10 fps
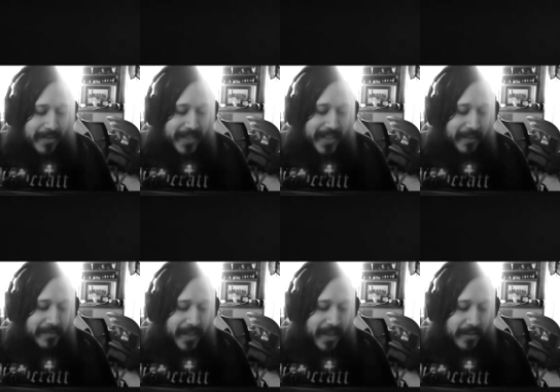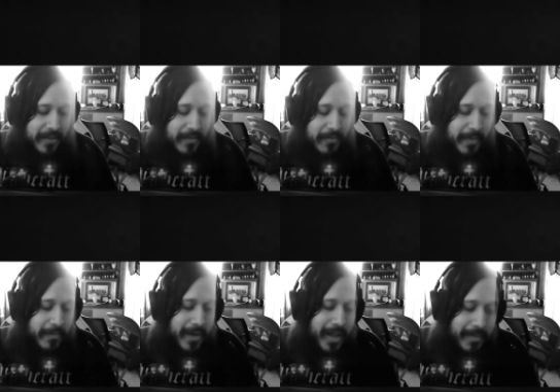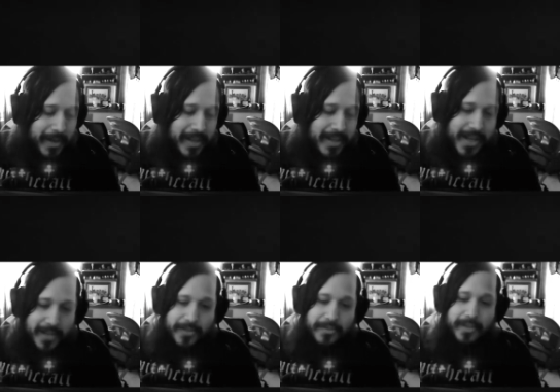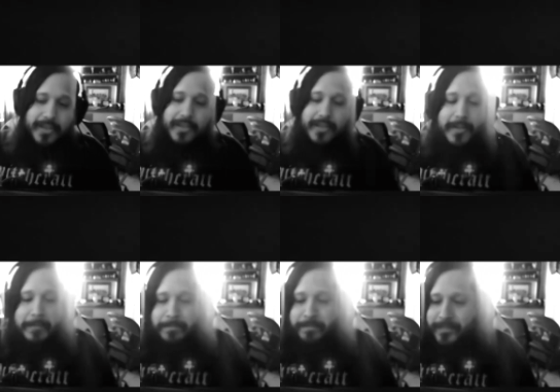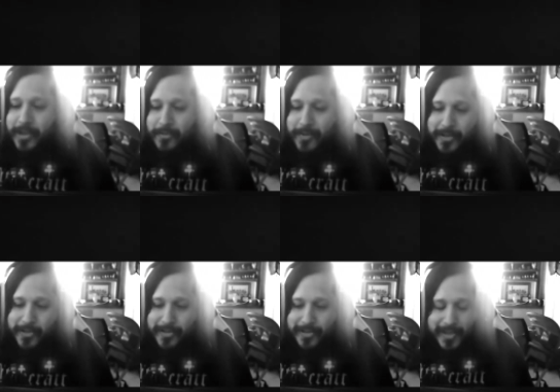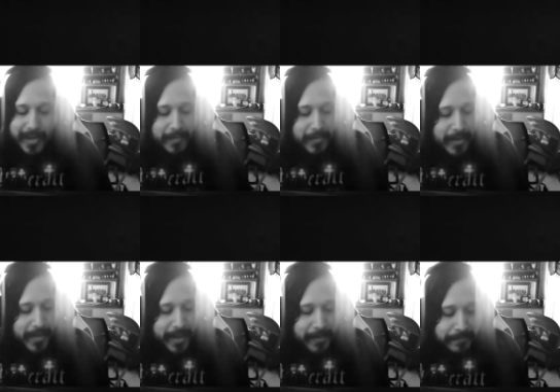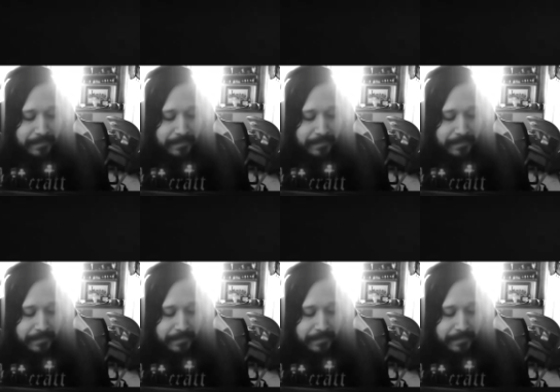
yourself that you think would be relevant contextually to the questions that I'm going to be